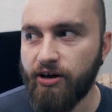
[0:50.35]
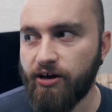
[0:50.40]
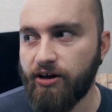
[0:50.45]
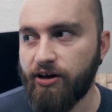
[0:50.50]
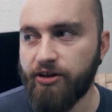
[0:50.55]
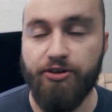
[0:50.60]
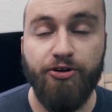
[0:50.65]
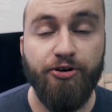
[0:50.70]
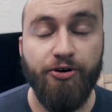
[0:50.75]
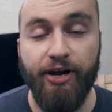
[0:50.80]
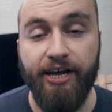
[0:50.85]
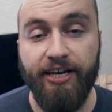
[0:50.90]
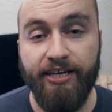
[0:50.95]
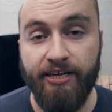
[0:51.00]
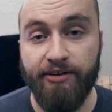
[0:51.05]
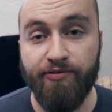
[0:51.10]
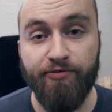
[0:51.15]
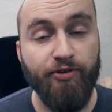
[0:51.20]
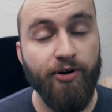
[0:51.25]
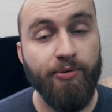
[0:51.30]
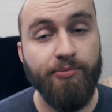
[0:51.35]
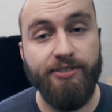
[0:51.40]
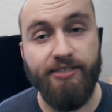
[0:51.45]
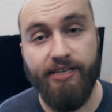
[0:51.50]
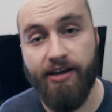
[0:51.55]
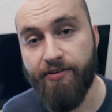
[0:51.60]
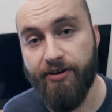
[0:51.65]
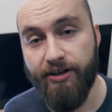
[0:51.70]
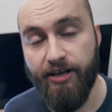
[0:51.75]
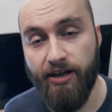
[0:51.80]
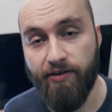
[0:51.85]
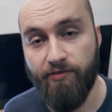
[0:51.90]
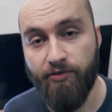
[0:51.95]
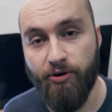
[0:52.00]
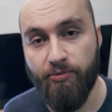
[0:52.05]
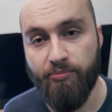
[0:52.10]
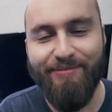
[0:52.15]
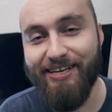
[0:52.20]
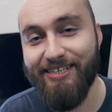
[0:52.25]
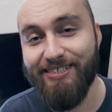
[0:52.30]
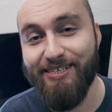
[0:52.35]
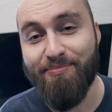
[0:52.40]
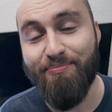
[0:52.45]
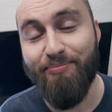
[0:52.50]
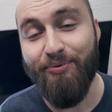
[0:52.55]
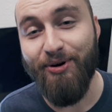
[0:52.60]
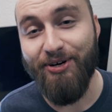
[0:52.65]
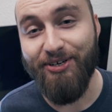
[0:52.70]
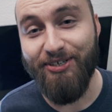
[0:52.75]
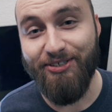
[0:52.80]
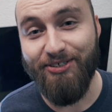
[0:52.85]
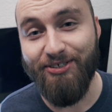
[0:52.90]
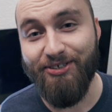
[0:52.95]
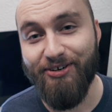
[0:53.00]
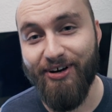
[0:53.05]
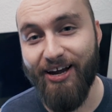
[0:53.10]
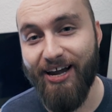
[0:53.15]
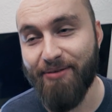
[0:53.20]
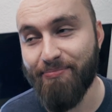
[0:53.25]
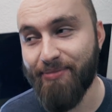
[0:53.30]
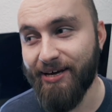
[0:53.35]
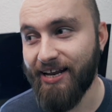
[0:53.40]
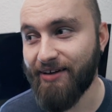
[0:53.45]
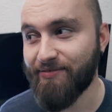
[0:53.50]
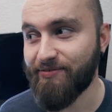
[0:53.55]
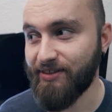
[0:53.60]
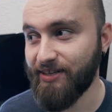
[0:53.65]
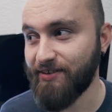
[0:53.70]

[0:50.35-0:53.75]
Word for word: a Ukrainian from Sarajevo because I'm born in Ukraine but I've